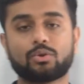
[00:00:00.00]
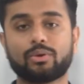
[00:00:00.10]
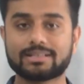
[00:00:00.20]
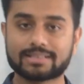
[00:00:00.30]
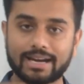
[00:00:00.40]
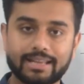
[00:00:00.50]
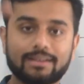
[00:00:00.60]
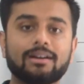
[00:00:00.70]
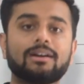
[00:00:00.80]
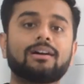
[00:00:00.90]
load is
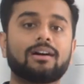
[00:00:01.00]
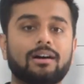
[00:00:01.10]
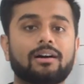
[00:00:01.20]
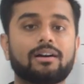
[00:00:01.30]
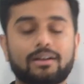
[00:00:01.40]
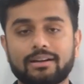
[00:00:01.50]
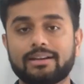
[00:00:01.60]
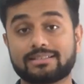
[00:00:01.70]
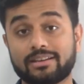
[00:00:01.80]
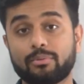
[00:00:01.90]
getting uh,
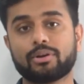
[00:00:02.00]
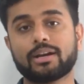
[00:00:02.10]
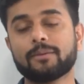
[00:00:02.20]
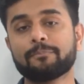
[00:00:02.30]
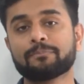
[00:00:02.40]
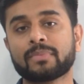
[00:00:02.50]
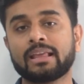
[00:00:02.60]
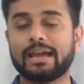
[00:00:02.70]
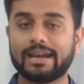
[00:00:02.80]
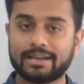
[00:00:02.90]
distributed,
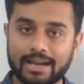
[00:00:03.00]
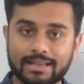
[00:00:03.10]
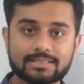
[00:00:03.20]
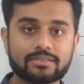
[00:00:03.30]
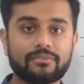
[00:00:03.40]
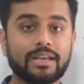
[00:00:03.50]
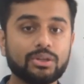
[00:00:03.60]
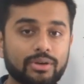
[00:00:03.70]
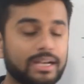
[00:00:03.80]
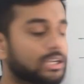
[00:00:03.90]
and hence when
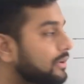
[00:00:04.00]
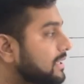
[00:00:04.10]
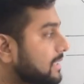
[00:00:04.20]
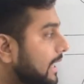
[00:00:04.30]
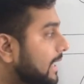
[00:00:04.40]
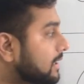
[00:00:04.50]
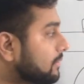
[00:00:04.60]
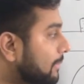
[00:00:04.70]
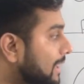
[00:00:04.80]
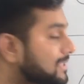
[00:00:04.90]
you need to decide the
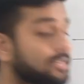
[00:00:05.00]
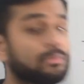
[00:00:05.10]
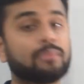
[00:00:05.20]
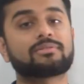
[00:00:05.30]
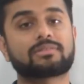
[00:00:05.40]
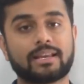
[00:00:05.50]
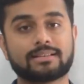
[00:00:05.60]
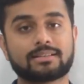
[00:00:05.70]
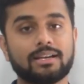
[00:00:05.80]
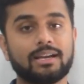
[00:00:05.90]
maximum
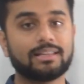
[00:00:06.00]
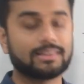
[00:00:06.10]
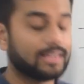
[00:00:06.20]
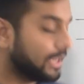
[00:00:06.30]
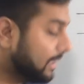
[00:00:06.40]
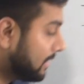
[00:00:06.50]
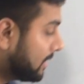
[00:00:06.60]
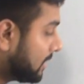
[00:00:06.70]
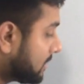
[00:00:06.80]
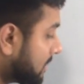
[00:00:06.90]
stress,
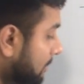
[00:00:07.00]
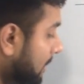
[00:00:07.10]
then the